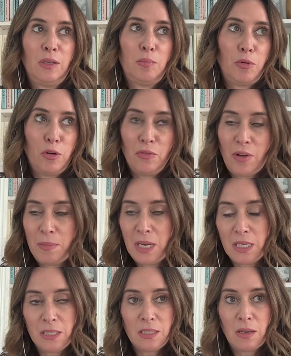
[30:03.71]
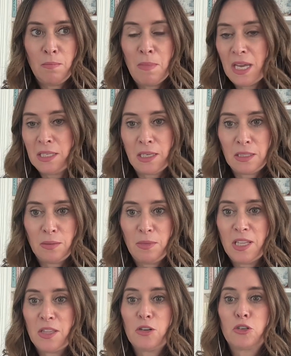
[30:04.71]
prove, I mean, it's amazing to me
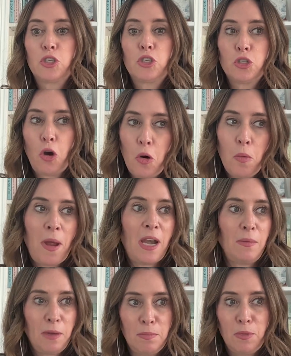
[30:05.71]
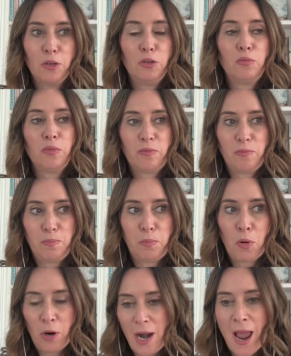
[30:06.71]
that there's so many people who
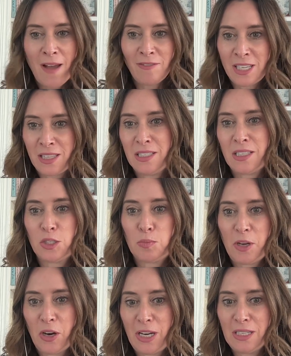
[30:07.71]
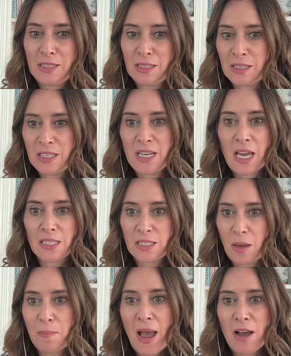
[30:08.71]
report having these experiences, and yet
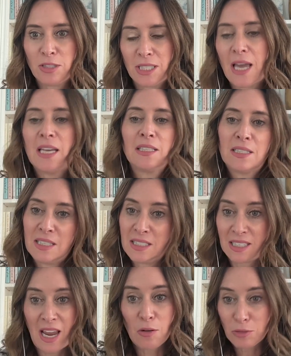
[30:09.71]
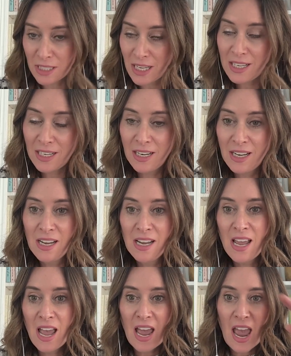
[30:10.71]
somehow science discounts it
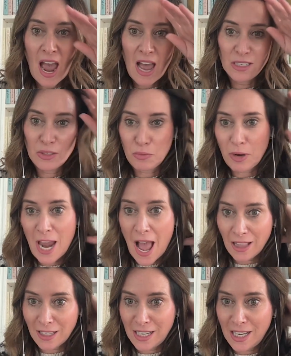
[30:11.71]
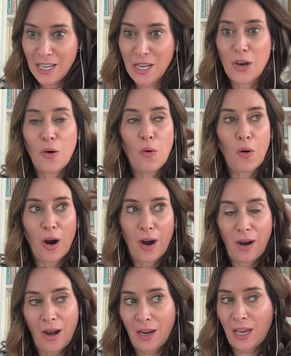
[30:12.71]
as reality
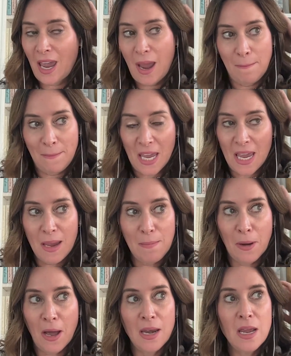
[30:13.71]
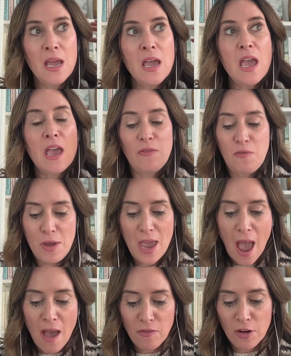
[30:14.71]
or it can't be. But if we
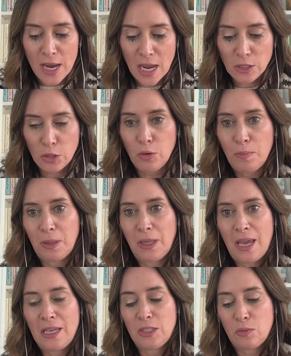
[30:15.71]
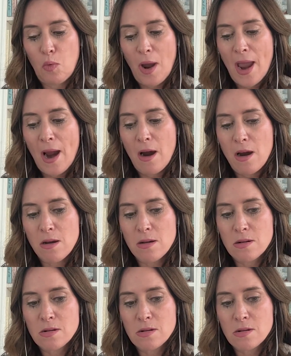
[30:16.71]
ever get to a place where